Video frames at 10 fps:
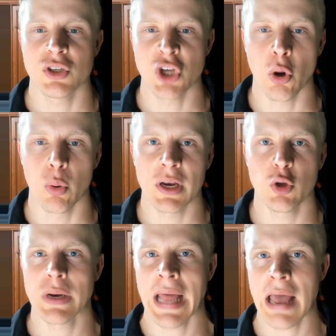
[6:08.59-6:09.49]
generally
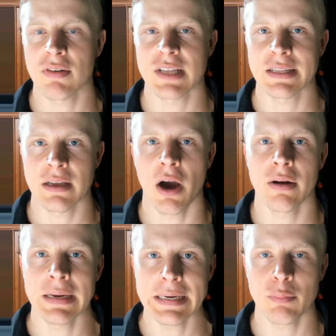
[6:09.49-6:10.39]
you will have a slightly
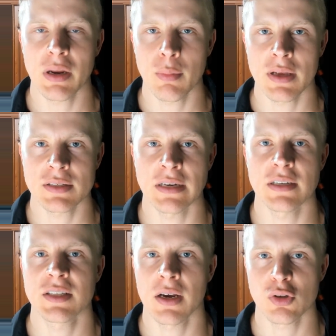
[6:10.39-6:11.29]
higher lean body mass
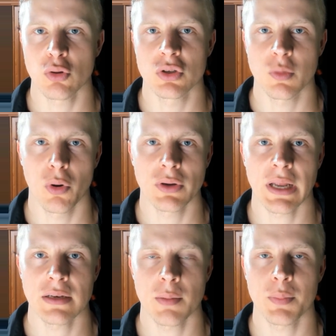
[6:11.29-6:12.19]
and the studies also support
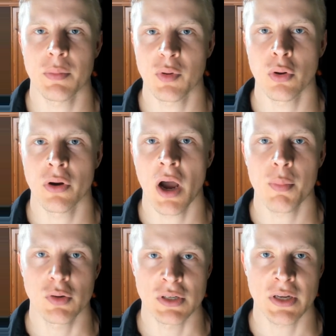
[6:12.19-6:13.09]
that that people on high
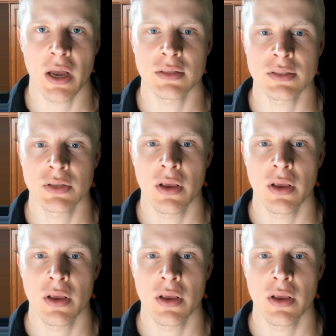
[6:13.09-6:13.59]
protein diets